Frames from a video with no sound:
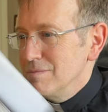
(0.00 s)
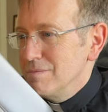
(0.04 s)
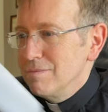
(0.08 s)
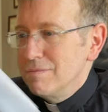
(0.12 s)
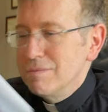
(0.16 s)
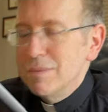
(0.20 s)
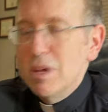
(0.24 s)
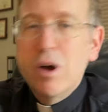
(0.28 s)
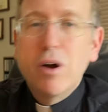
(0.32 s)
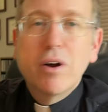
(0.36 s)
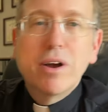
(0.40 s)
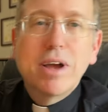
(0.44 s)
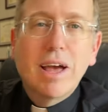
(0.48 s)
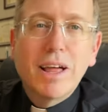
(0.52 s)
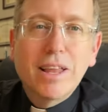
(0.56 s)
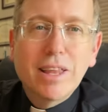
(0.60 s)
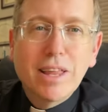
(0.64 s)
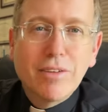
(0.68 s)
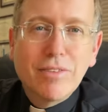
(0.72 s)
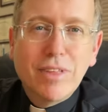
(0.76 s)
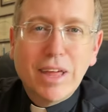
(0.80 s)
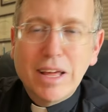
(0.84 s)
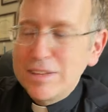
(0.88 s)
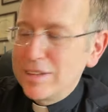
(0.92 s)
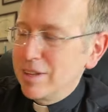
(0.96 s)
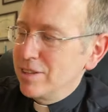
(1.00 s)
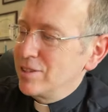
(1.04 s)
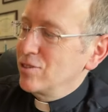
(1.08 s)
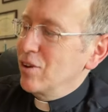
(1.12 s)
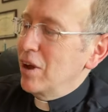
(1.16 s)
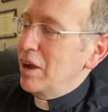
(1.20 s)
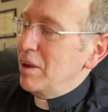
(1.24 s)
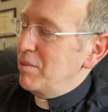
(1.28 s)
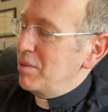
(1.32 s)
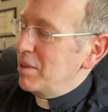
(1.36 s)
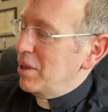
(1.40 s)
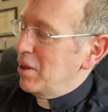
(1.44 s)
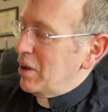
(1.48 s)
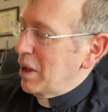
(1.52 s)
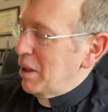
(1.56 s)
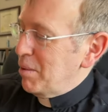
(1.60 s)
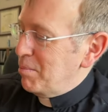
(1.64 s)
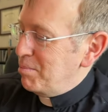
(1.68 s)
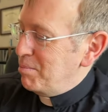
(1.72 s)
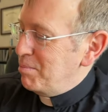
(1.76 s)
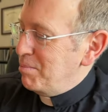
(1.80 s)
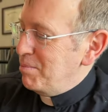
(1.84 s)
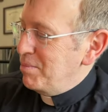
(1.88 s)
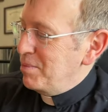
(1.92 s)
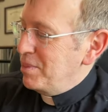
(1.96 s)
No, okay, I love that. That's great. Okay.
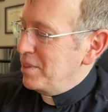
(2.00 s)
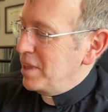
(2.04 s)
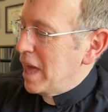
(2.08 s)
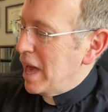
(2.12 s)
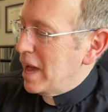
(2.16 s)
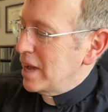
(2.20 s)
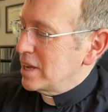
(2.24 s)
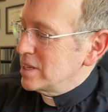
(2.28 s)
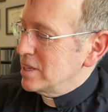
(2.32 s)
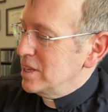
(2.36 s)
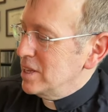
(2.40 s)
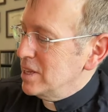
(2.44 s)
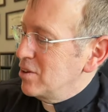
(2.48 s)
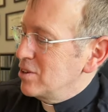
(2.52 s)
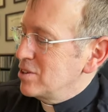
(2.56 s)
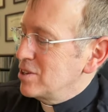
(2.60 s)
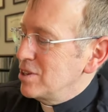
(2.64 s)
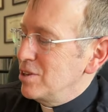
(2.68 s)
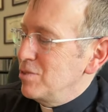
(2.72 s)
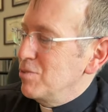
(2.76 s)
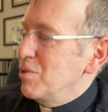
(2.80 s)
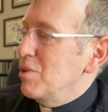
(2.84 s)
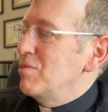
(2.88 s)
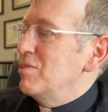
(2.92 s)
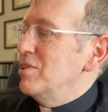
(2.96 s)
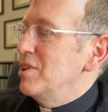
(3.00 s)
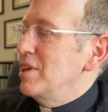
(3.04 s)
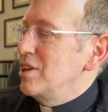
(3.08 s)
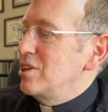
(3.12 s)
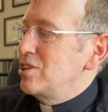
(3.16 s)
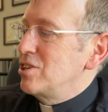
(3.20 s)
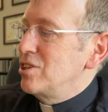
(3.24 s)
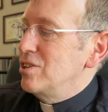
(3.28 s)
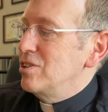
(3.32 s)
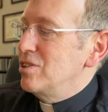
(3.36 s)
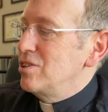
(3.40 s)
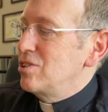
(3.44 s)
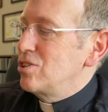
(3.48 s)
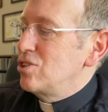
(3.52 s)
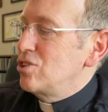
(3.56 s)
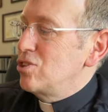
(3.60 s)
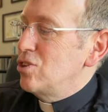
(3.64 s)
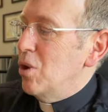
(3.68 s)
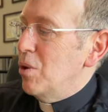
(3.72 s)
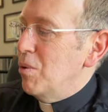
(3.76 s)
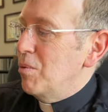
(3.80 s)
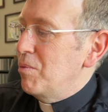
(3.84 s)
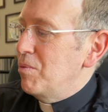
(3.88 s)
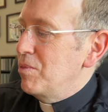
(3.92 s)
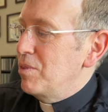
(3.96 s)
Acts, letters, and Revelation.
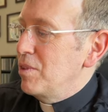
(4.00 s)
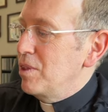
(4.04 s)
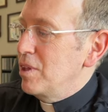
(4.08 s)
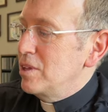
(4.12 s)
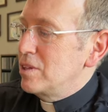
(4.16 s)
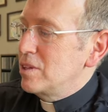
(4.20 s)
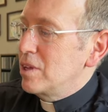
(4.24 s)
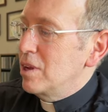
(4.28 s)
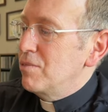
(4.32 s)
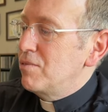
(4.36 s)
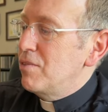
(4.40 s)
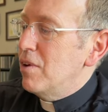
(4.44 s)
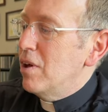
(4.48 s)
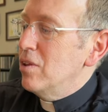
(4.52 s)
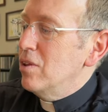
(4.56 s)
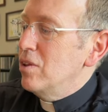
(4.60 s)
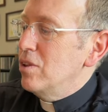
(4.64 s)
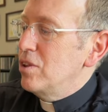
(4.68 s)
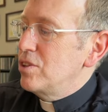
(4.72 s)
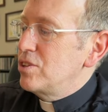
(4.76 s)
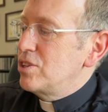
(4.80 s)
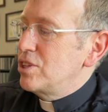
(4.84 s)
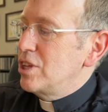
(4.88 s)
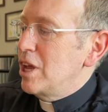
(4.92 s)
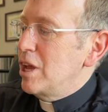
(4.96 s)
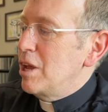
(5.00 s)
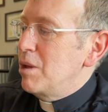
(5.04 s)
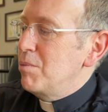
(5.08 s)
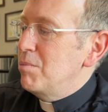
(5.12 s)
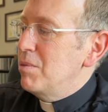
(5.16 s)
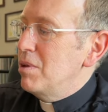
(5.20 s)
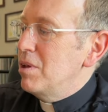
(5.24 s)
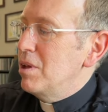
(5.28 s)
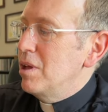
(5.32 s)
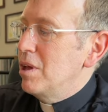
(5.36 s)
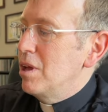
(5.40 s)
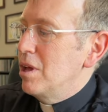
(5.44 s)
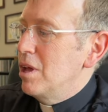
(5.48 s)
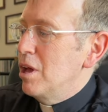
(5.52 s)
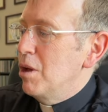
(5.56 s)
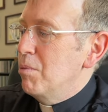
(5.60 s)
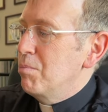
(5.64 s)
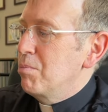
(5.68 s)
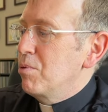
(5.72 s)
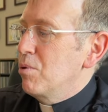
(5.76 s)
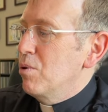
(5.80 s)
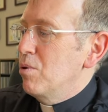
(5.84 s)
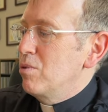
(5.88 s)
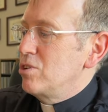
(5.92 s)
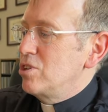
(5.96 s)
So it's gonna follow the same
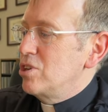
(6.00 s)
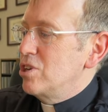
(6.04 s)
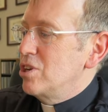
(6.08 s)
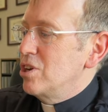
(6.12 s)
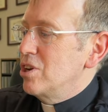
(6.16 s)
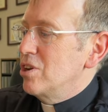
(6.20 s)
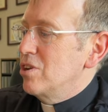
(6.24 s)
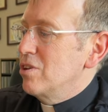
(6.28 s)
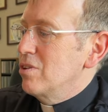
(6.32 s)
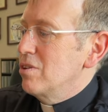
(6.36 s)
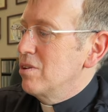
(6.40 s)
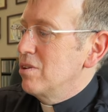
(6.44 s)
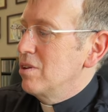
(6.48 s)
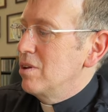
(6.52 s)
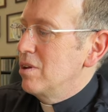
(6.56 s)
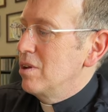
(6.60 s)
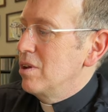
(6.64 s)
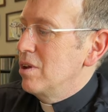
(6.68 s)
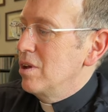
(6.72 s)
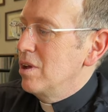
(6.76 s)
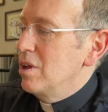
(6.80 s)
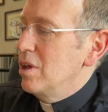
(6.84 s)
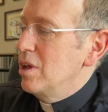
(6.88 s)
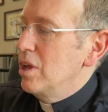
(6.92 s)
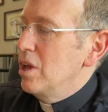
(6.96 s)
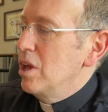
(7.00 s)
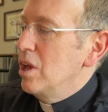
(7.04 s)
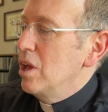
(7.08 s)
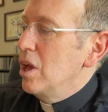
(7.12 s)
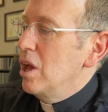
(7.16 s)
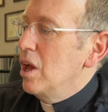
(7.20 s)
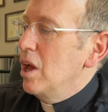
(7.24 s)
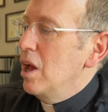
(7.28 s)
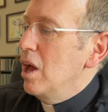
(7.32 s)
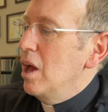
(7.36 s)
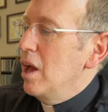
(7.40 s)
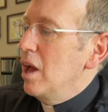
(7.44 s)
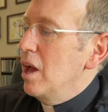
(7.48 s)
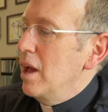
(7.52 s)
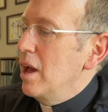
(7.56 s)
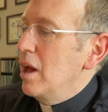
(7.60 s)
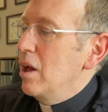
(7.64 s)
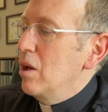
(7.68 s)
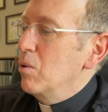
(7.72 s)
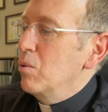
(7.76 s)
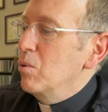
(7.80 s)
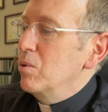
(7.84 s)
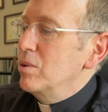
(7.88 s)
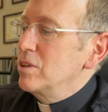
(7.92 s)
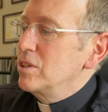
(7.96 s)
approach here.
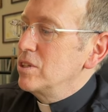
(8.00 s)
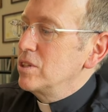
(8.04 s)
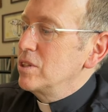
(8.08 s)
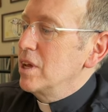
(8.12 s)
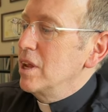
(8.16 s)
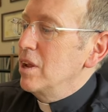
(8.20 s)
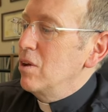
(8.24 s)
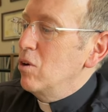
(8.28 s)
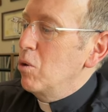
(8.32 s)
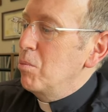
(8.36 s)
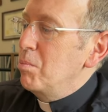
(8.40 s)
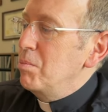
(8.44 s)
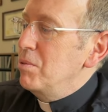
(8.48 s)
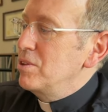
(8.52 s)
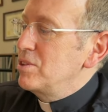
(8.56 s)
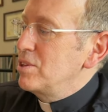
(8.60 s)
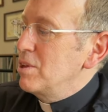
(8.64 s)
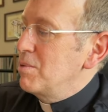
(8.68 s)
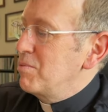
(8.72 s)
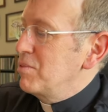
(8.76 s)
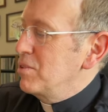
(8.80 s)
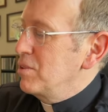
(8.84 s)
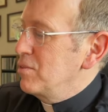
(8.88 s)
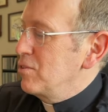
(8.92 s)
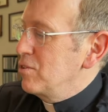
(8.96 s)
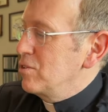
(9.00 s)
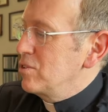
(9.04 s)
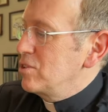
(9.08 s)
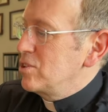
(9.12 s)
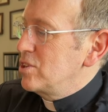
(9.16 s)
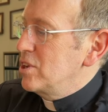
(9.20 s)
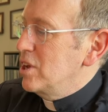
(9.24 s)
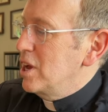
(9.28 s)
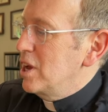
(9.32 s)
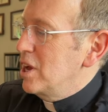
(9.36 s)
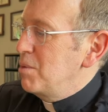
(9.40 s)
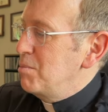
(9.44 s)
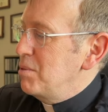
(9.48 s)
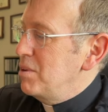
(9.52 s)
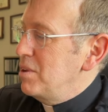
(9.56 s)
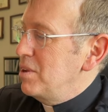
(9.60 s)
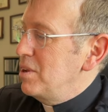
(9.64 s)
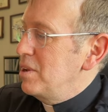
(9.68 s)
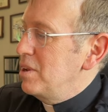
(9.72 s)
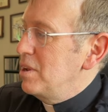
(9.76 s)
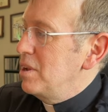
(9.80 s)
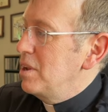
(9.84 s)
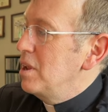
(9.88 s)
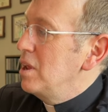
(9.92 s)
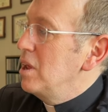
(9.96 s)
We'll just kind of open this up for the first time, and
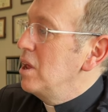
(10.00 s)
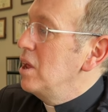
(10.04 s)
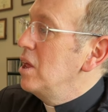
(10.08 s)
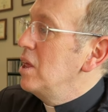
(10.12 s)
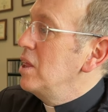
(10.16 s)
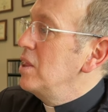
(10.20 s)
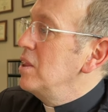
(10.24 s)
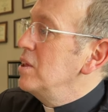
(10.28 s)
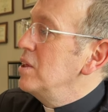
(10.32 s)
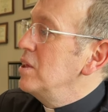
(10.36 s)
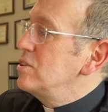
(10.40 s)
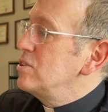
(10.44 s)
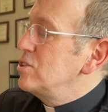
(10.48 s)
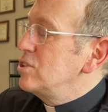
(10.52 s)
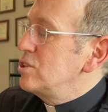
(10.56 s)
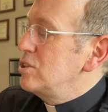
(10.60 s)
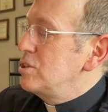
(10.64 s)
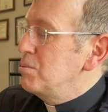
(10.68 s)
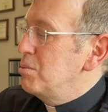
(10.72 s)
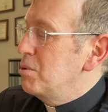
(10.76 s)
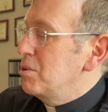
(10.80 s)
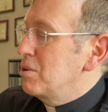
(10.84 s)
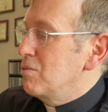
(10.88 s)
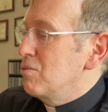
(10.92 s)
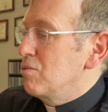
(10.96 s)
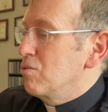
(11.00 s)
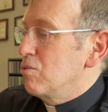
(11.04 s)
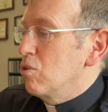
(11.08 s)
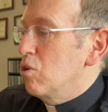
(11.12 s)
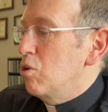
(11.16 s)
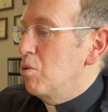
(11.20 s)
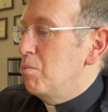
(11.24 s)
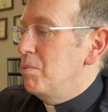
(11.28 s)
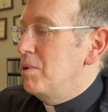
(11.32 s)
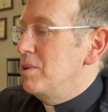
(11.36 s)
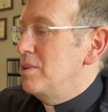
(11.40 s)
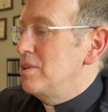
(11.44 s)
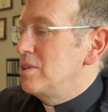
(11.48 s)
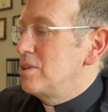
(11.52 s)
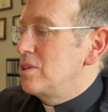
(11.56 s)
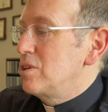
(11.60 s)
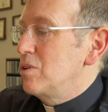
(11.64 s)
this is the book of Romans.